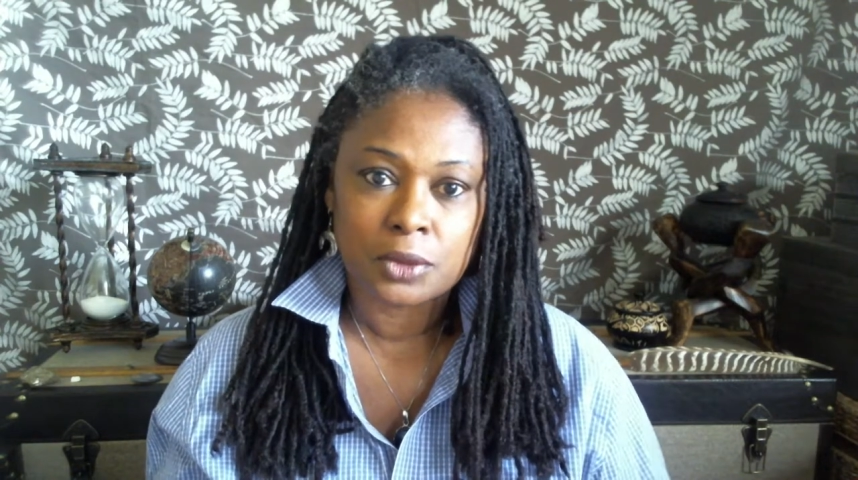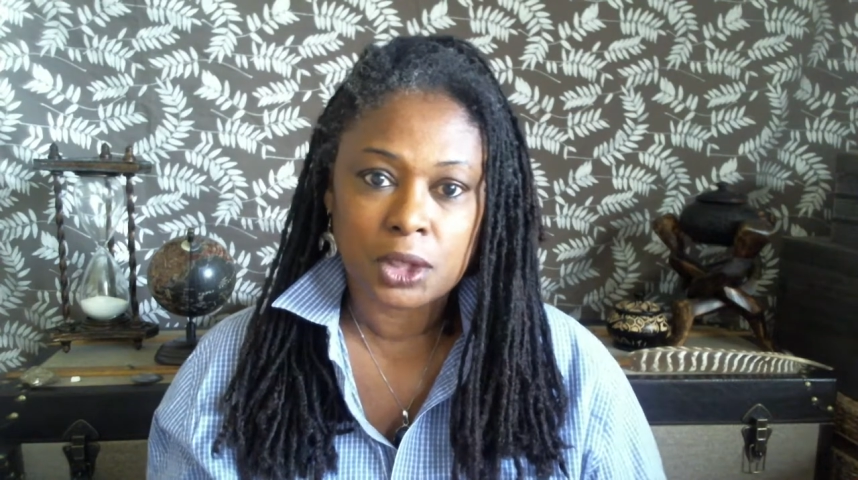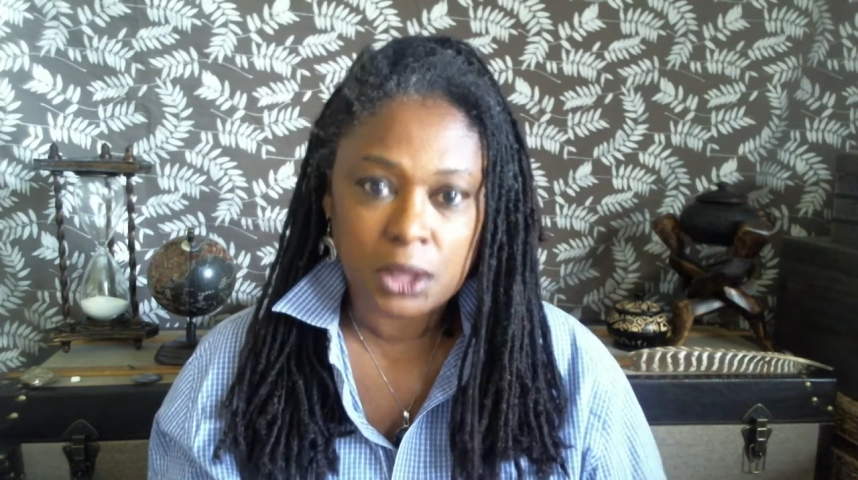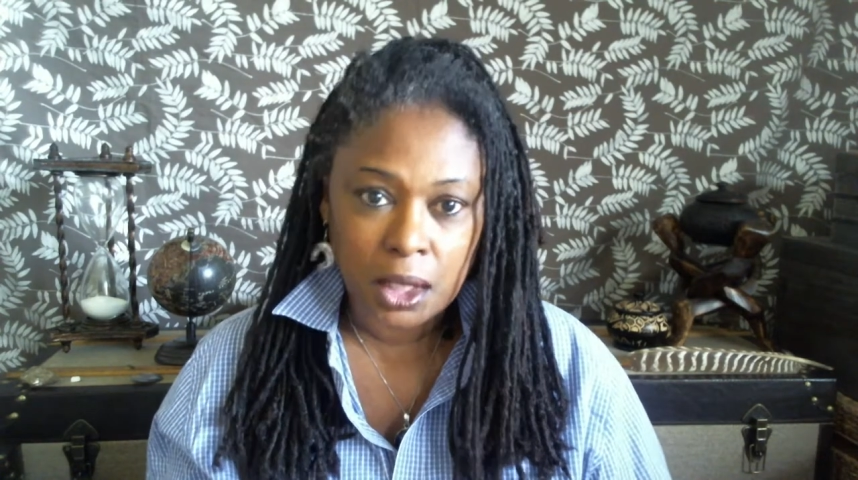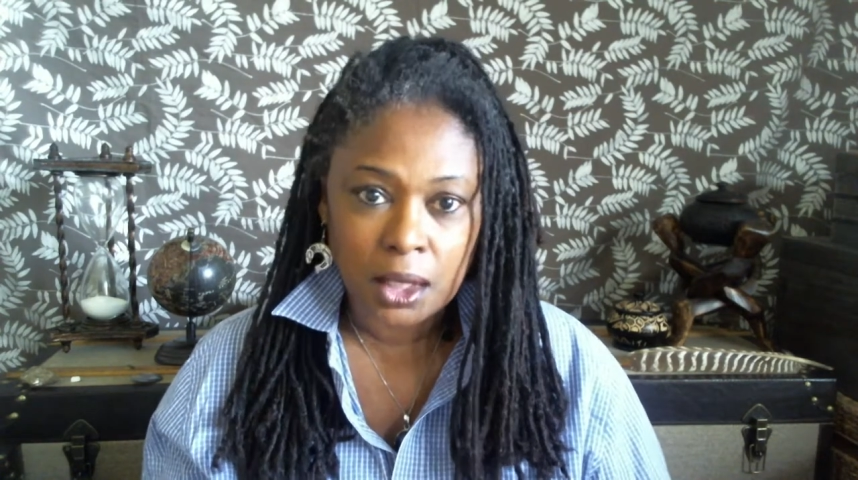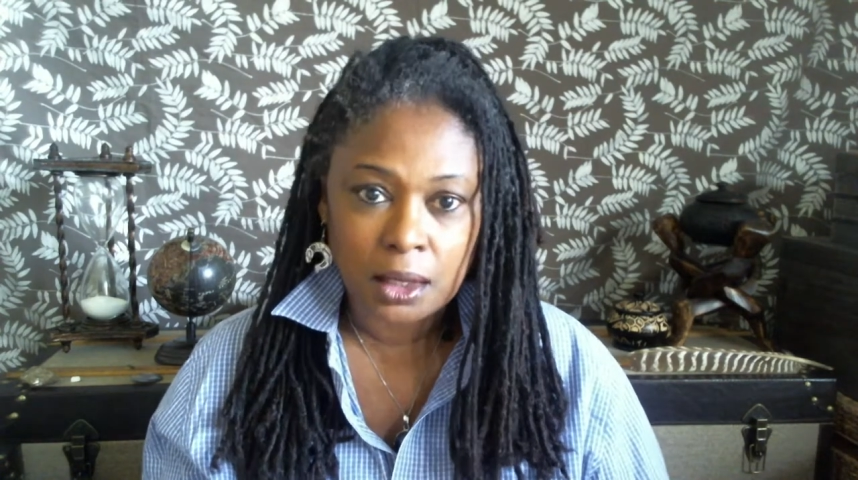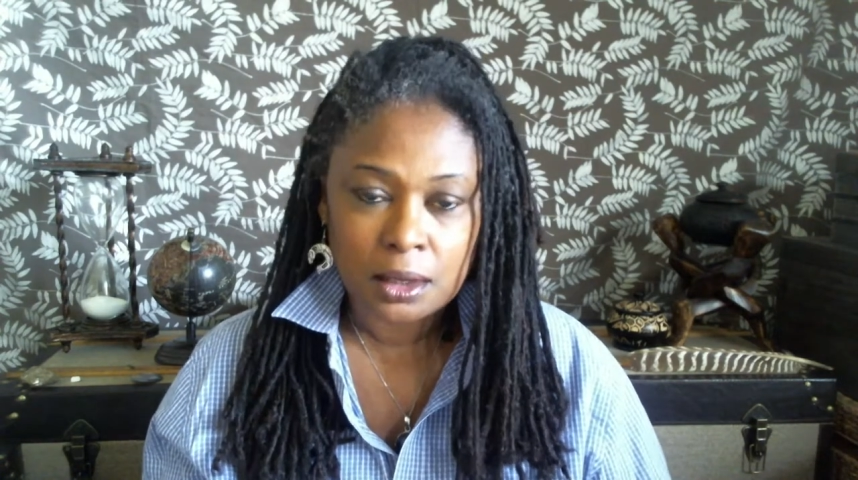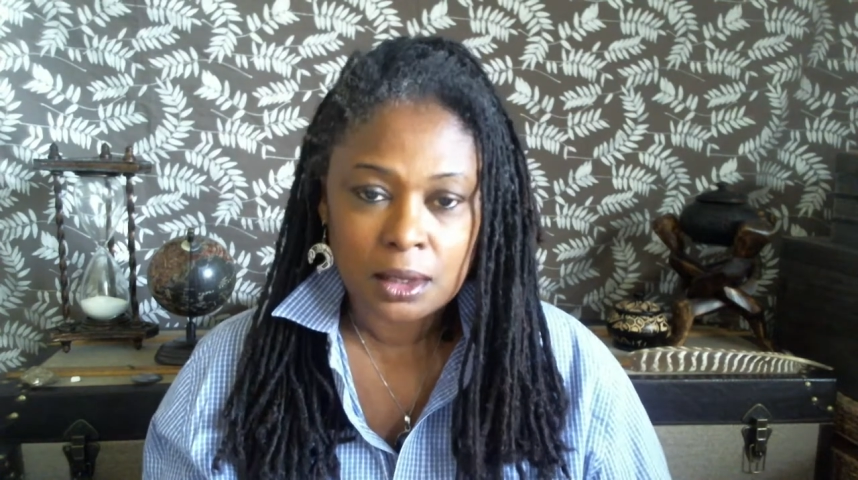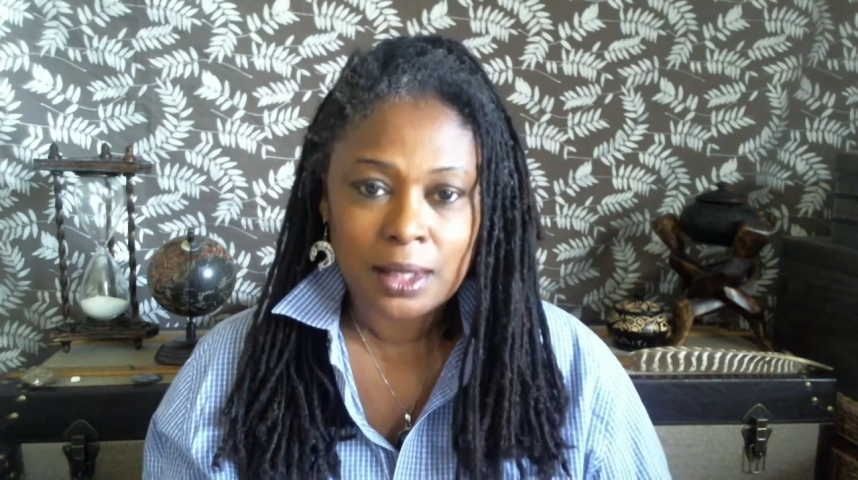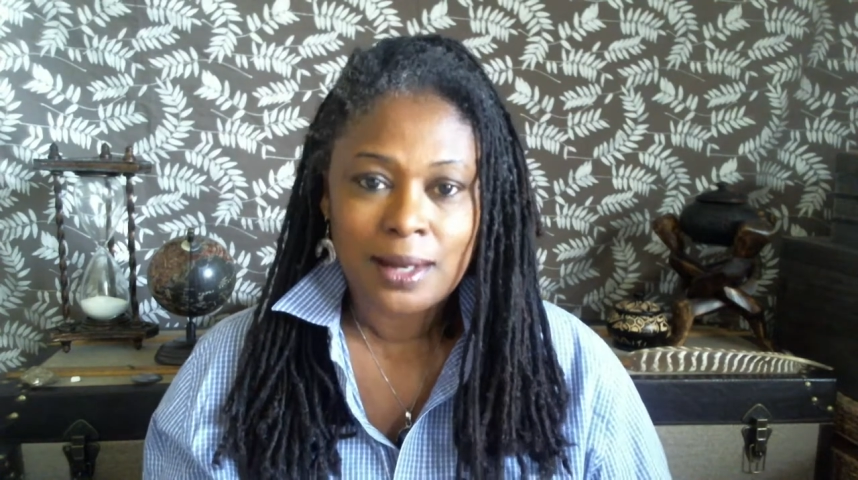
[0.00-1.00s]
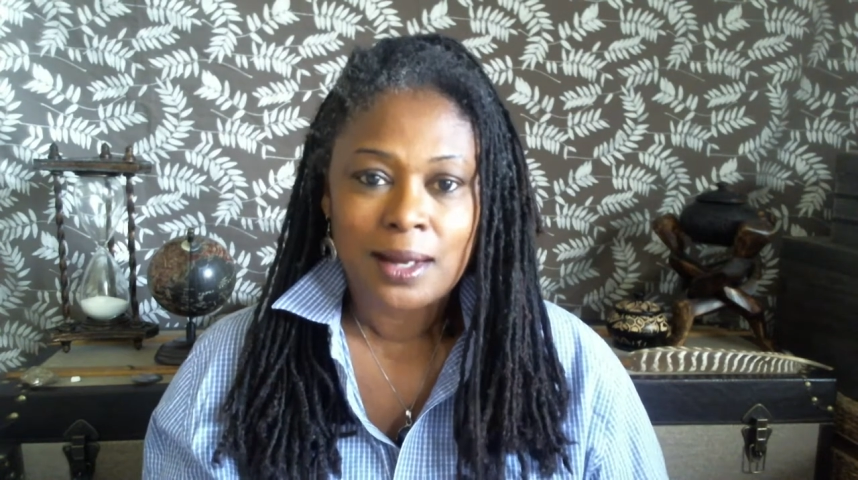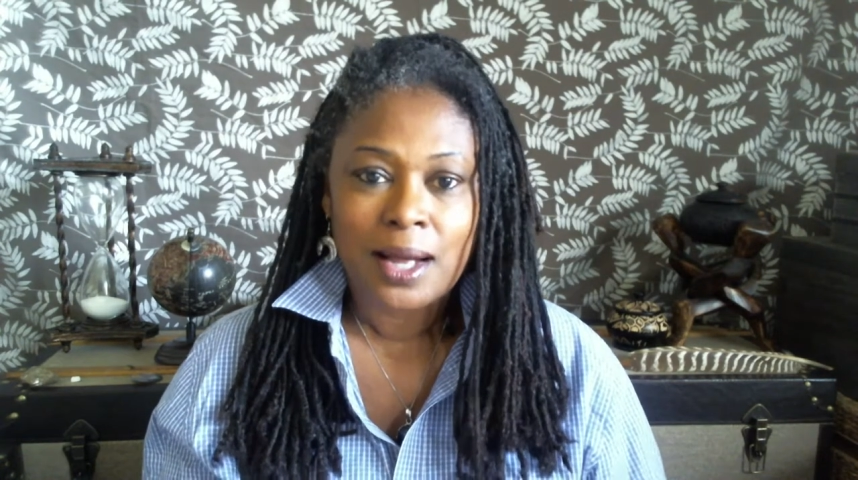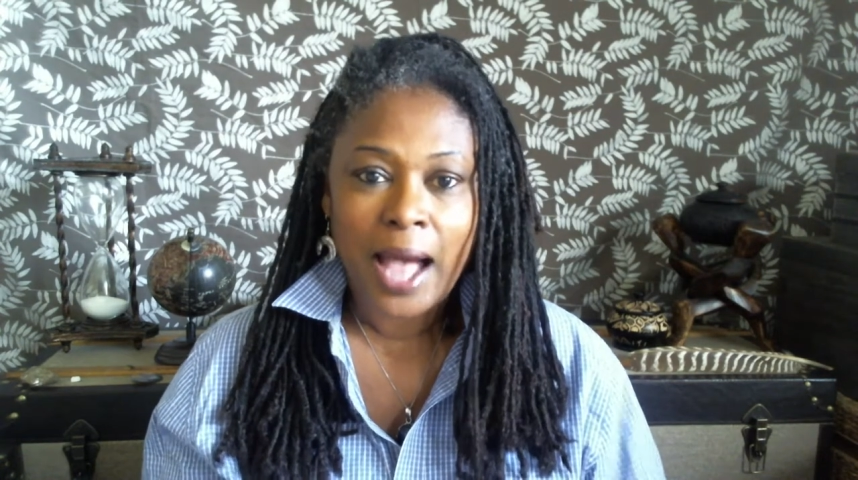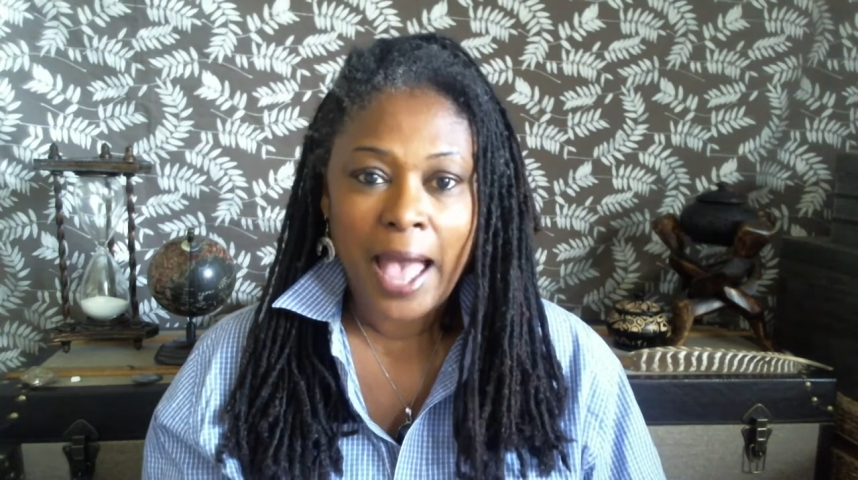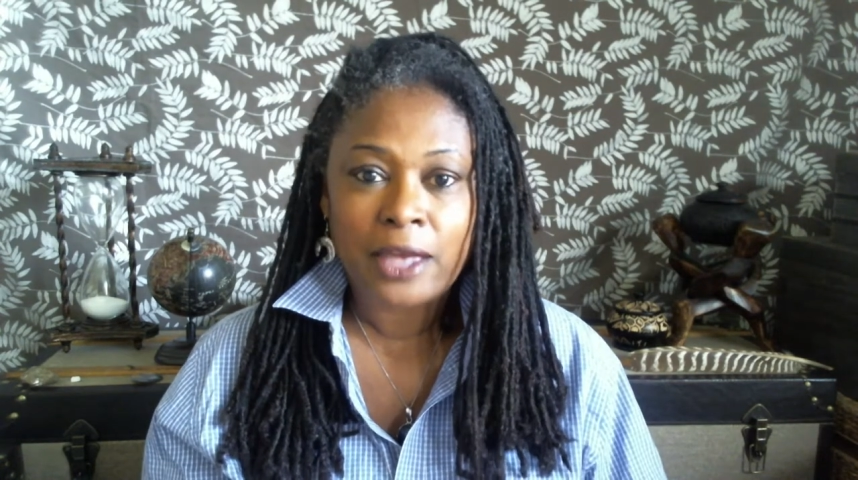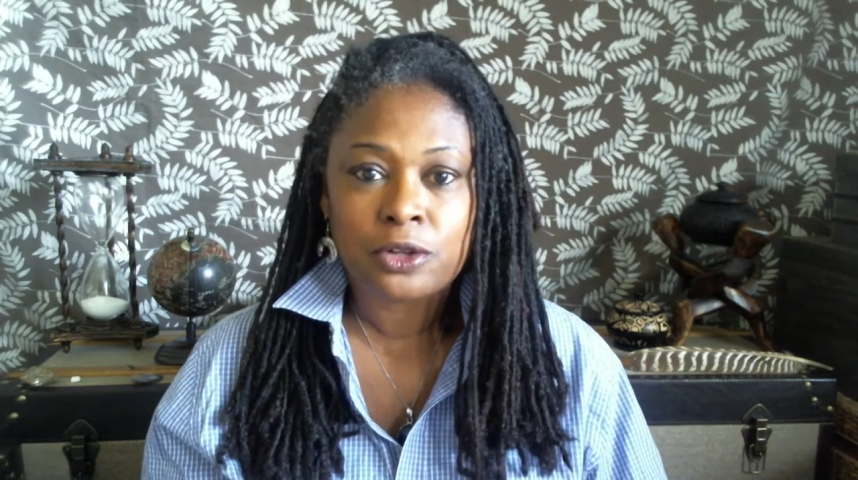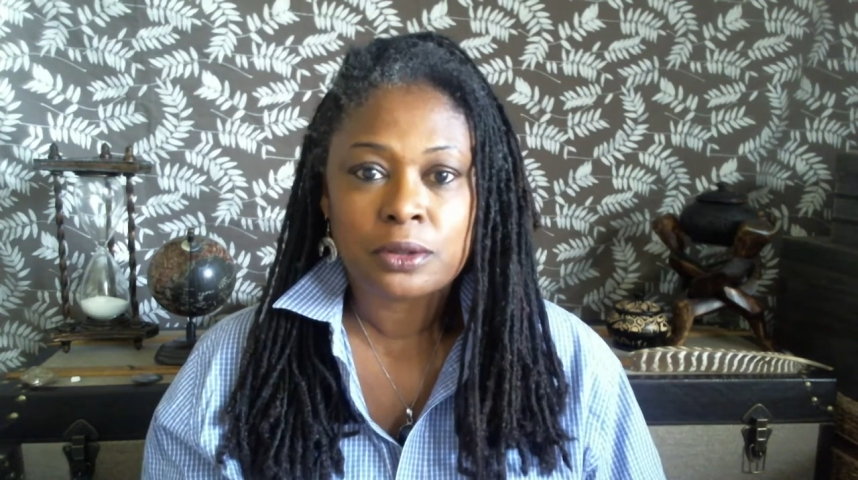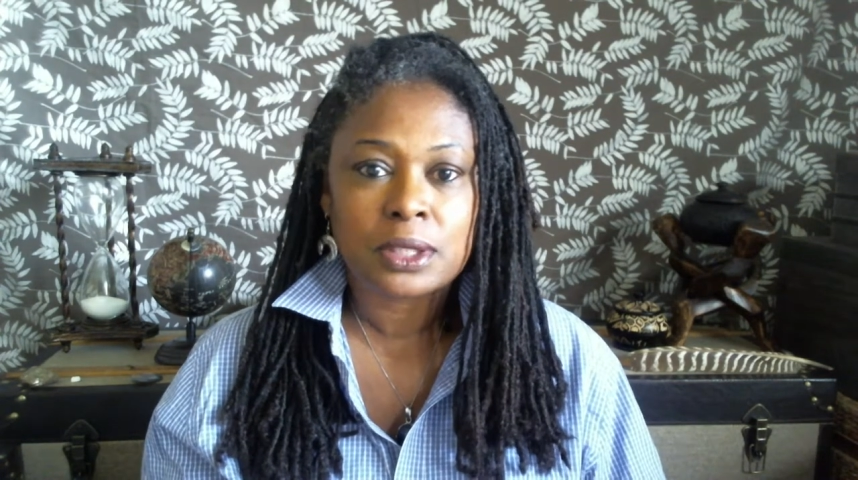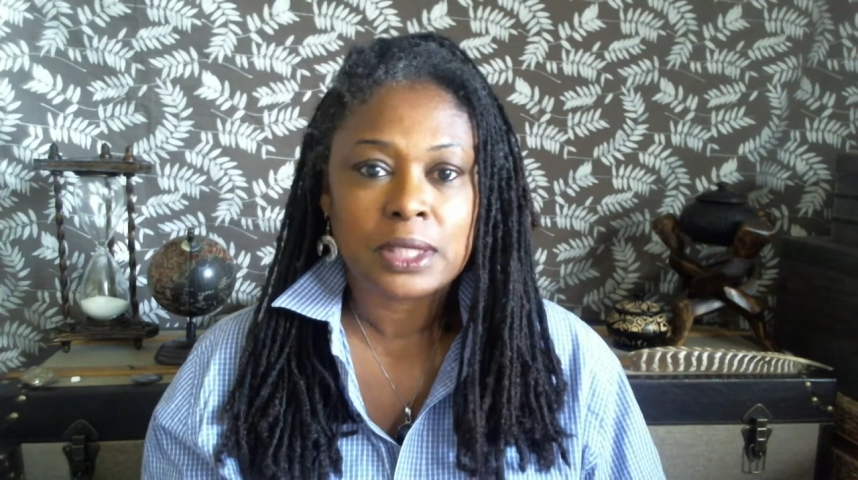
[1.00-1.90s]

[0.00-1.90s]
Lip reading: Duh. Iron